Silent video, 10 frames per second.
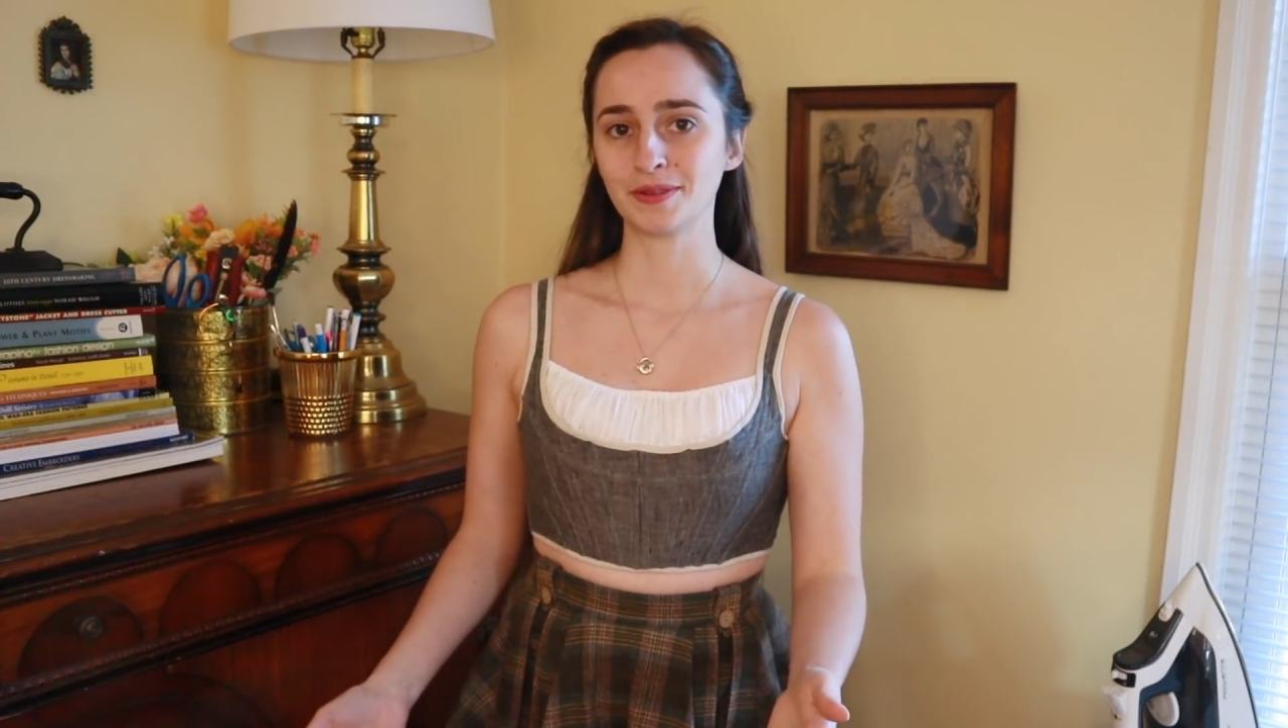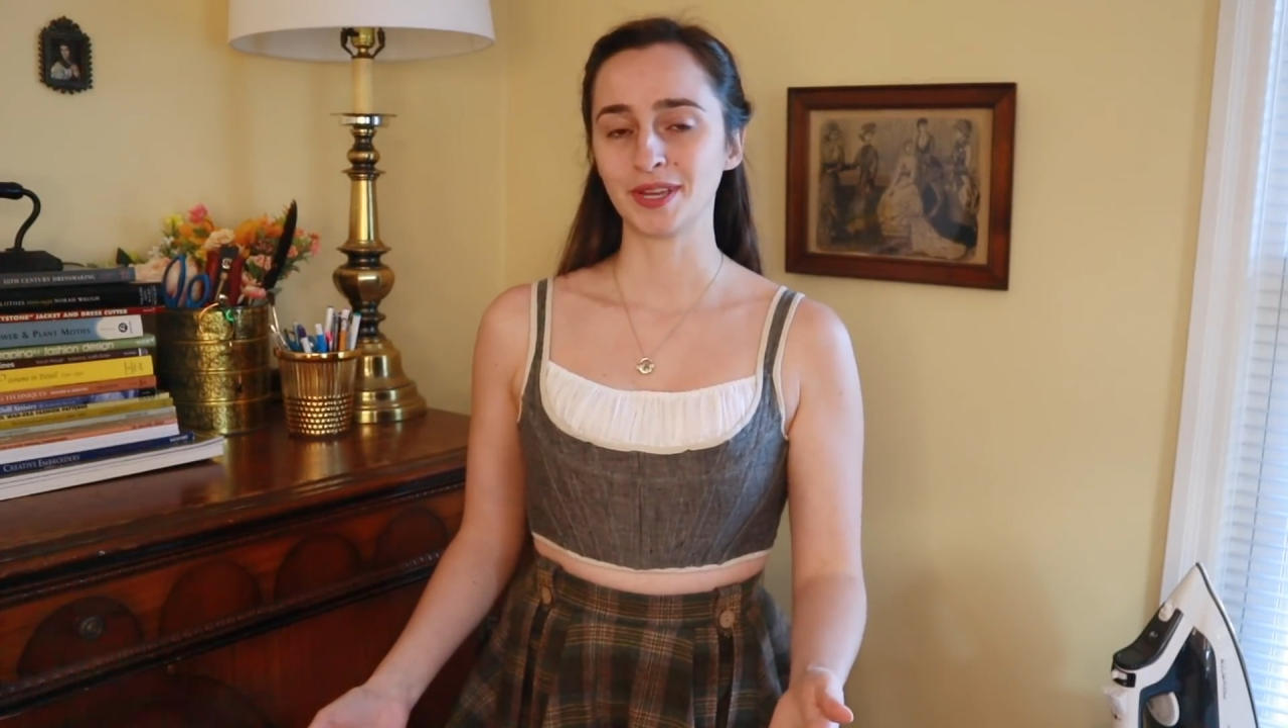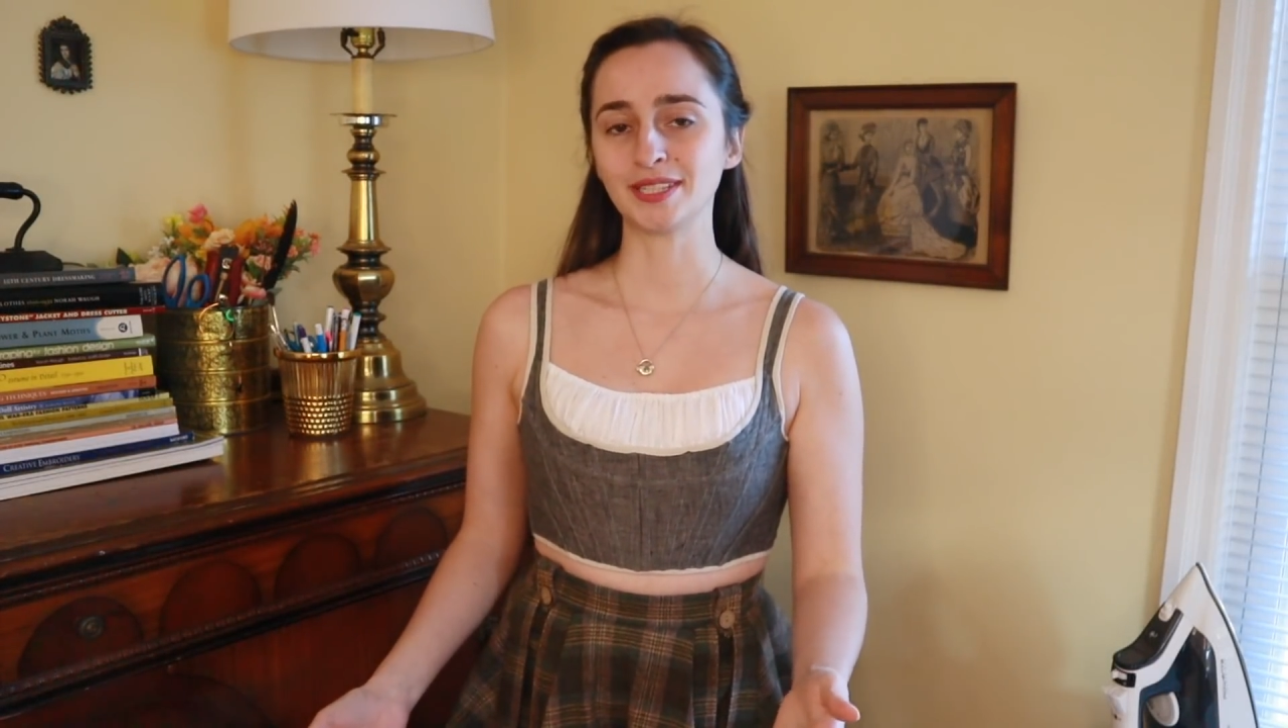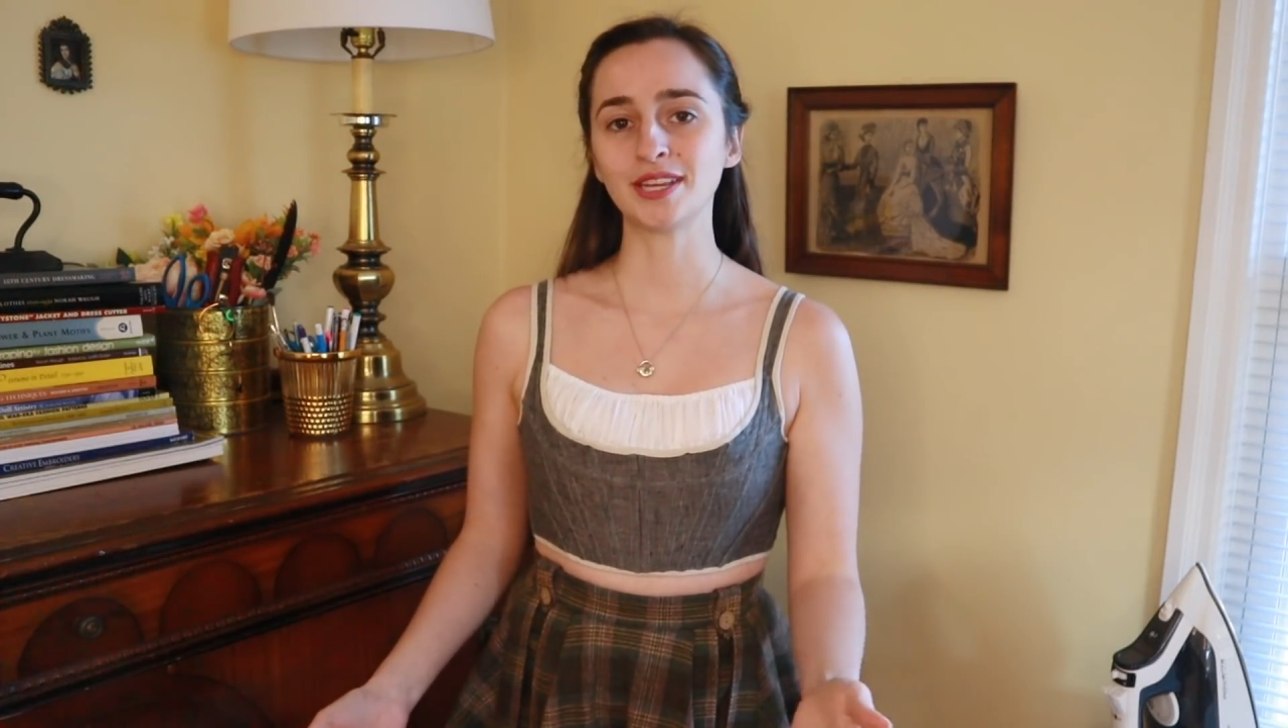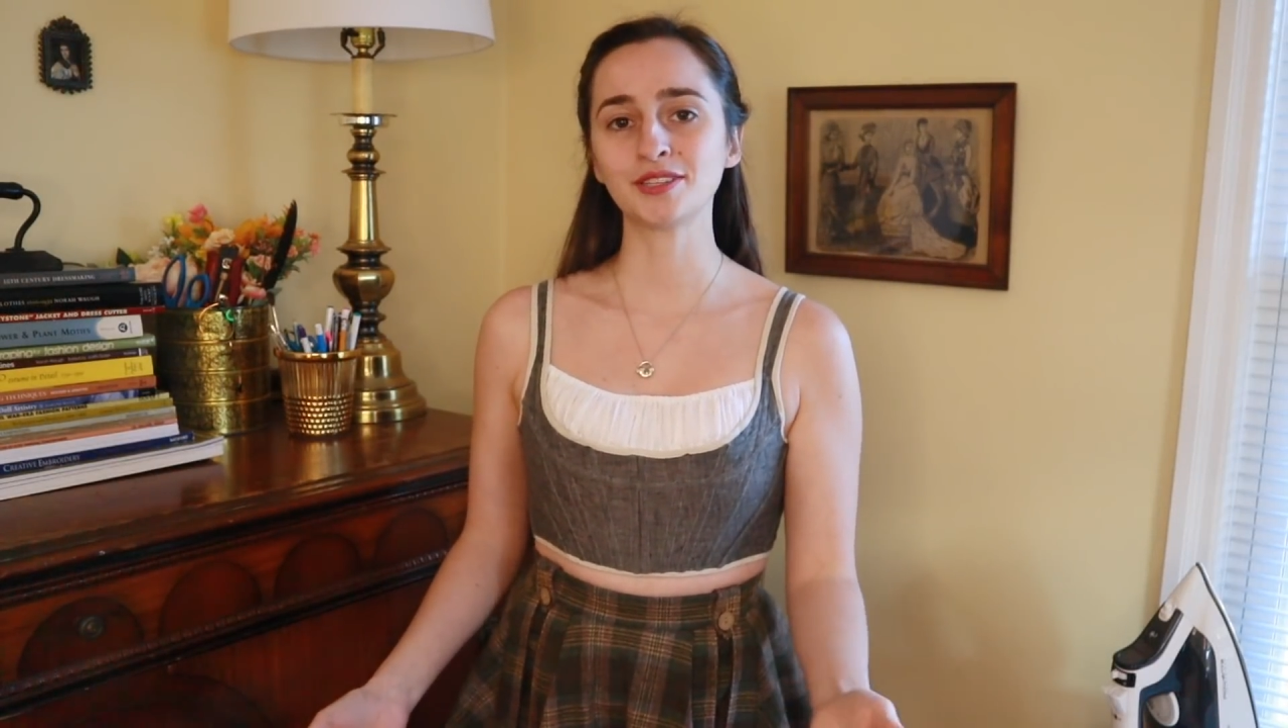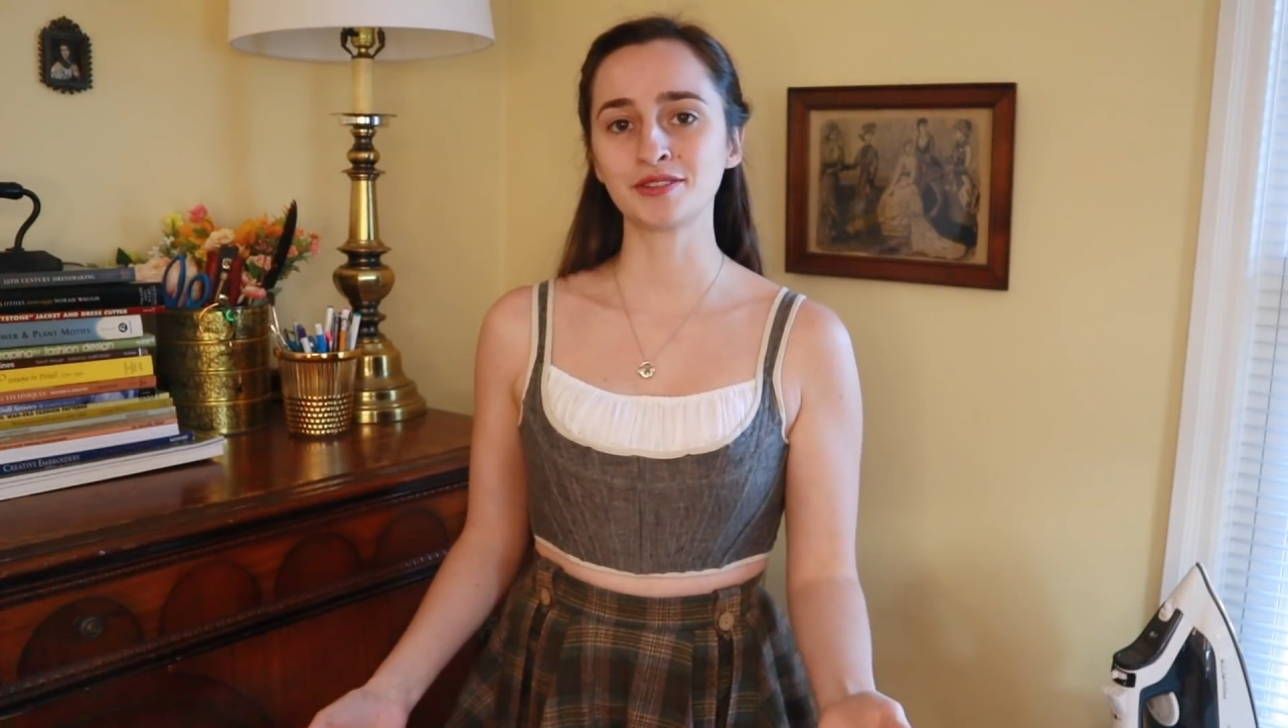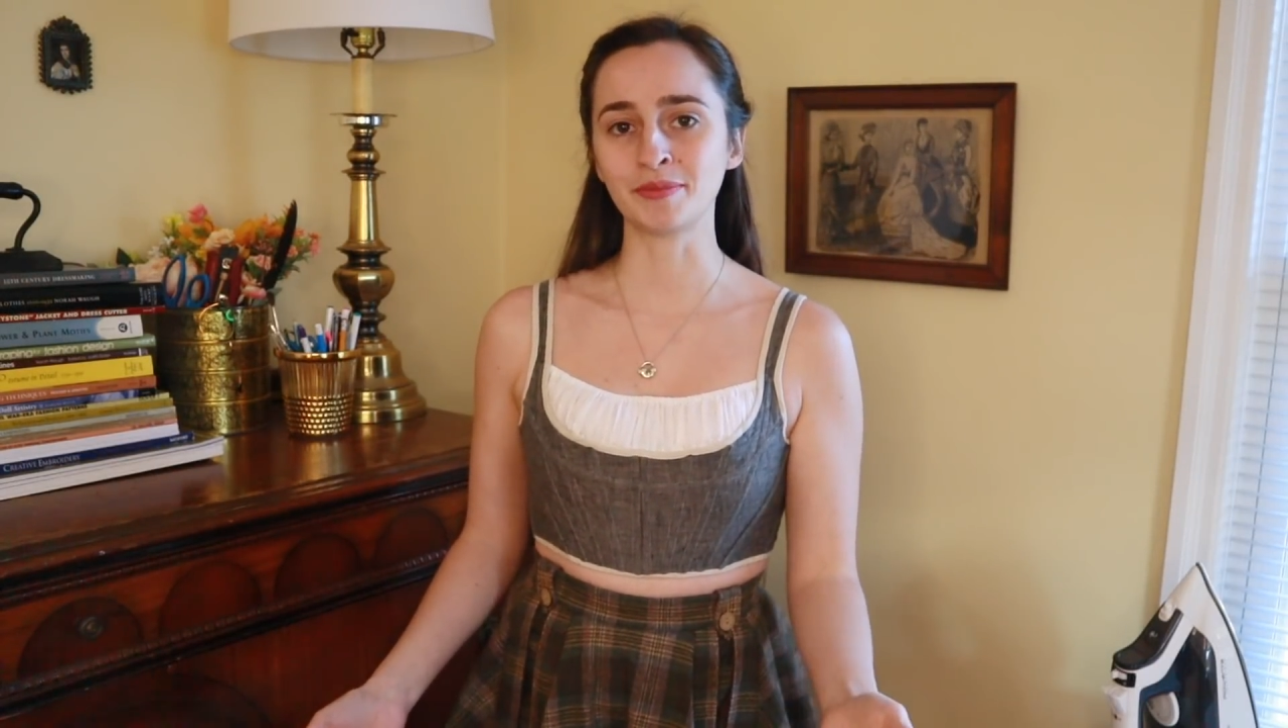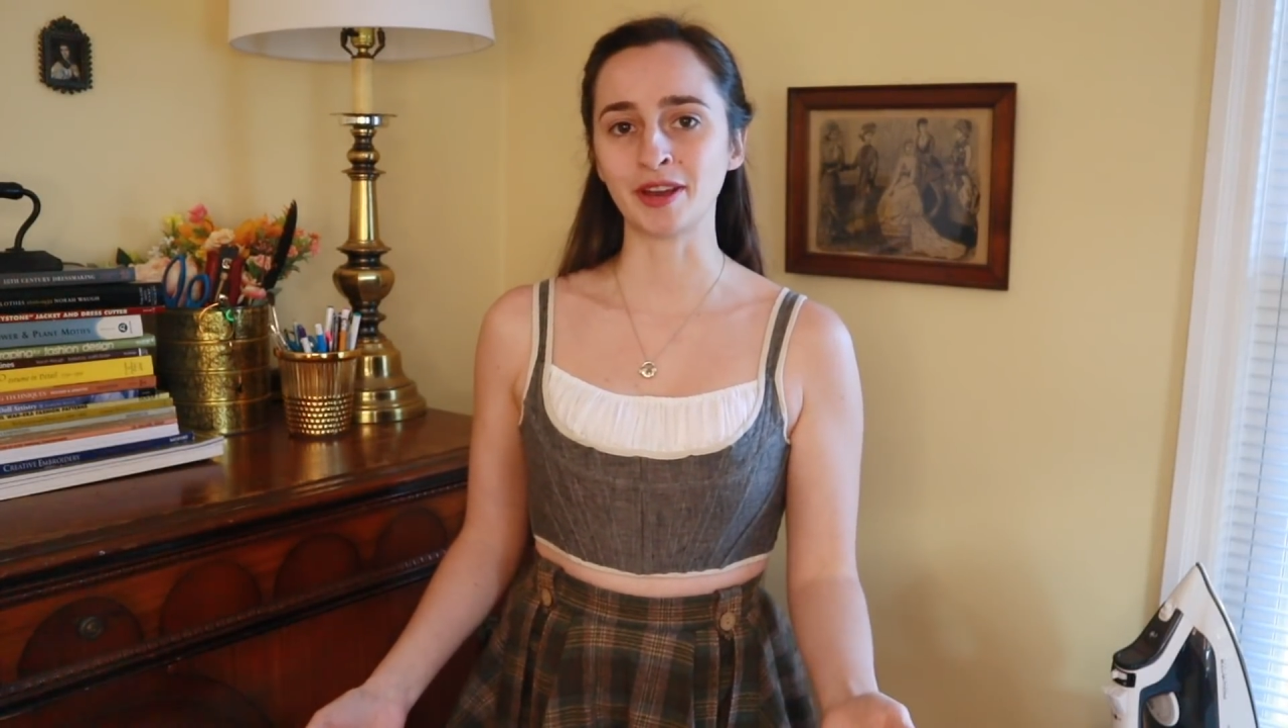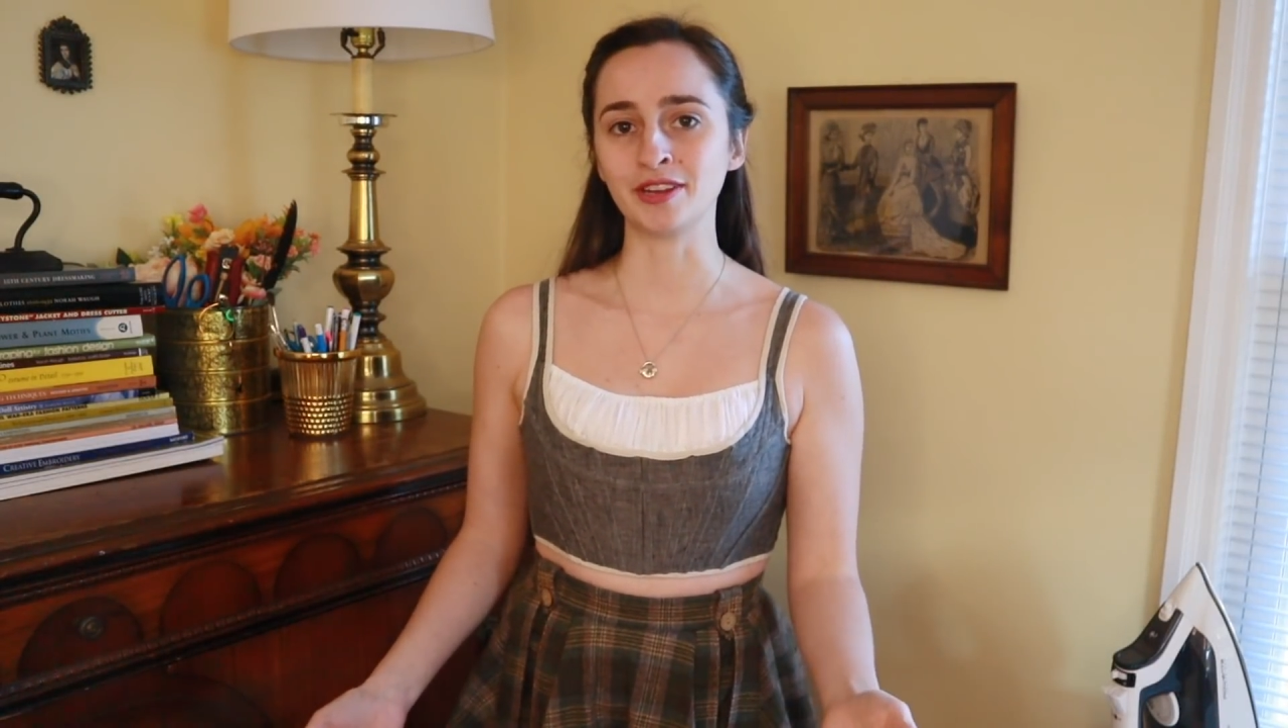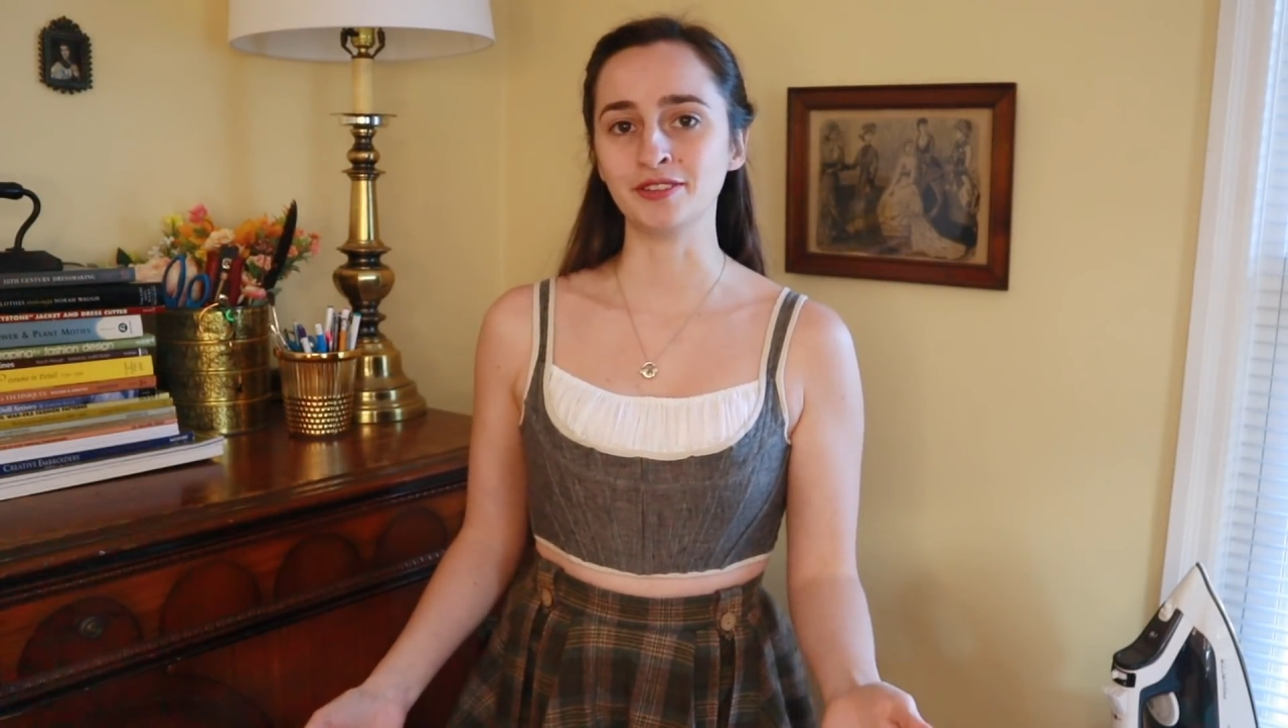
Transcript: It's history bounding.